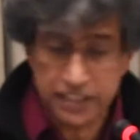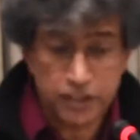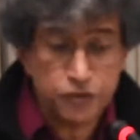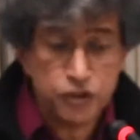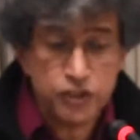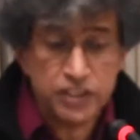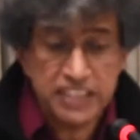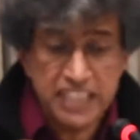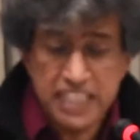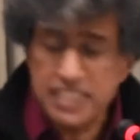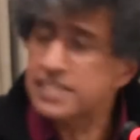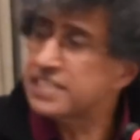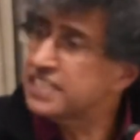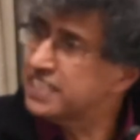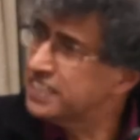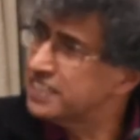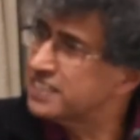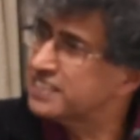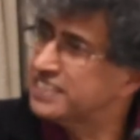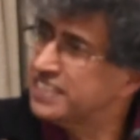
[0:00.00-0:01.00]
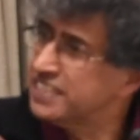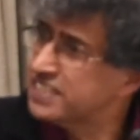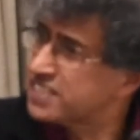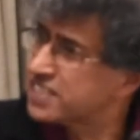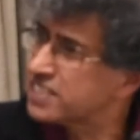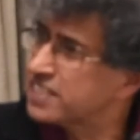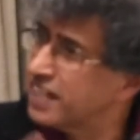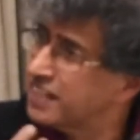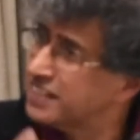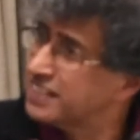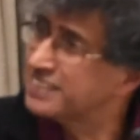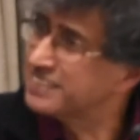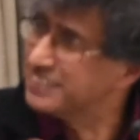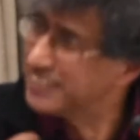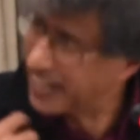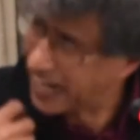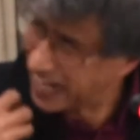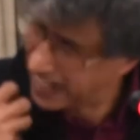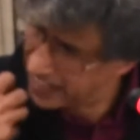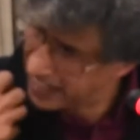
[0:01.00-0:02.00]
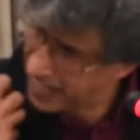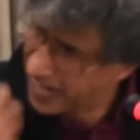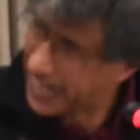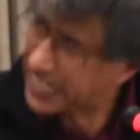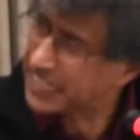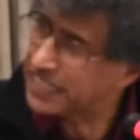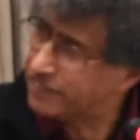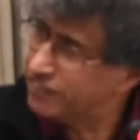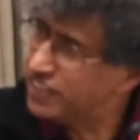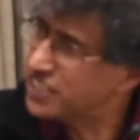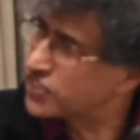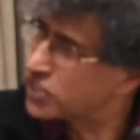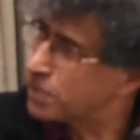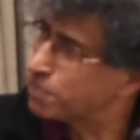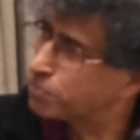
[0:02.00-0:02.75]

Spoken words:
Therefore, this aggravates the